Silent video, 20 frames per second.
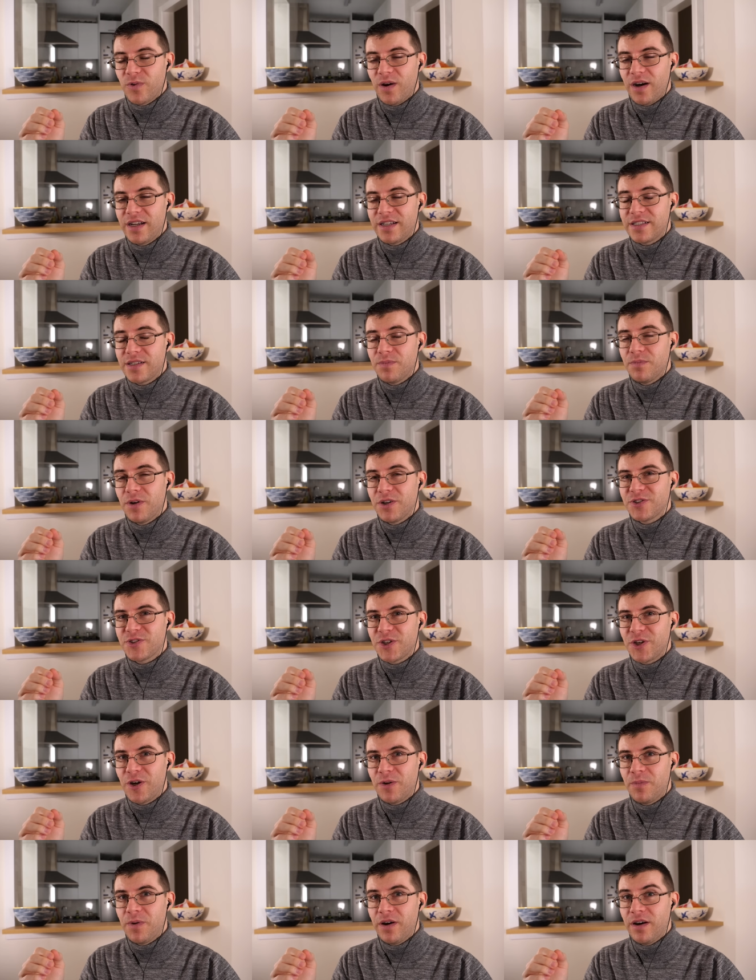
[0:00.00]
Right, monte
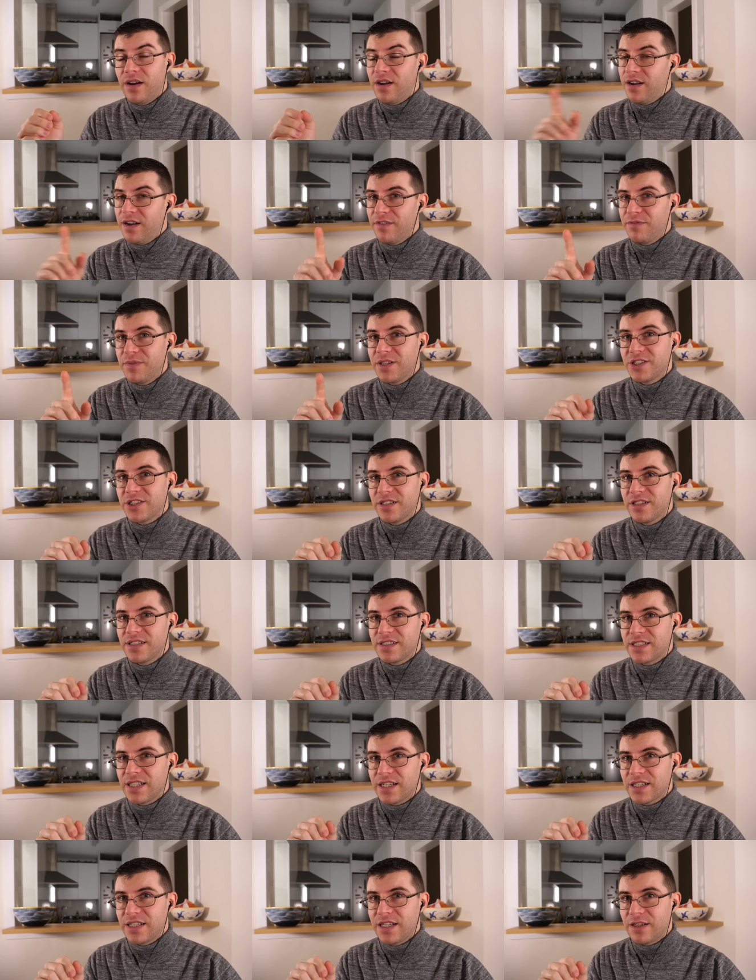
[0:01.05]
à beurre. I've mentioned this
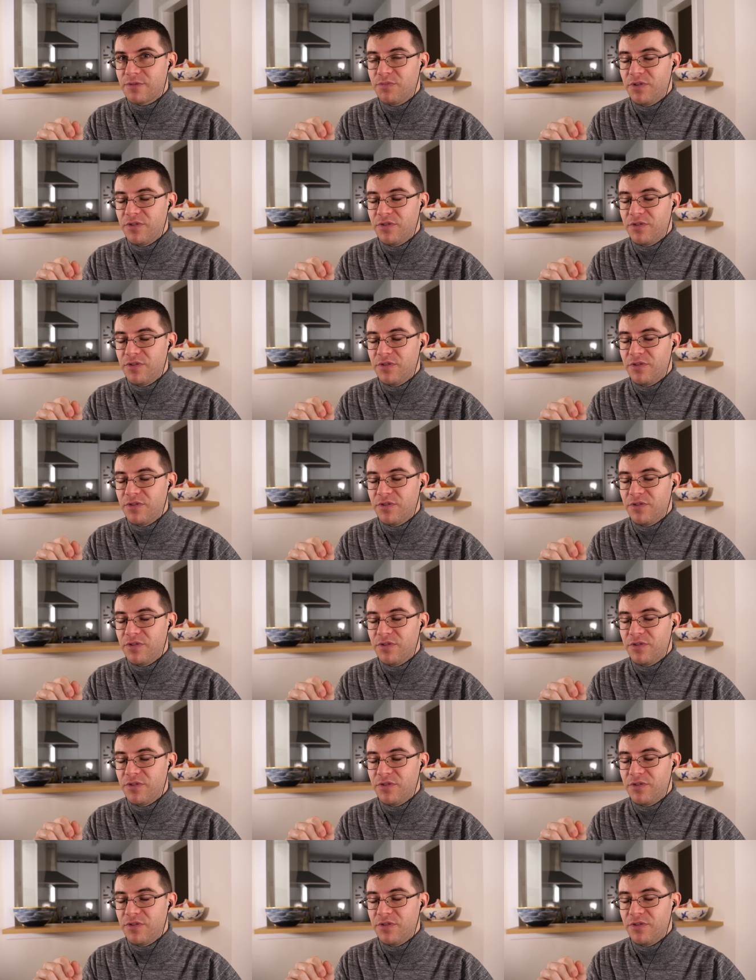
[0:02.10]
technique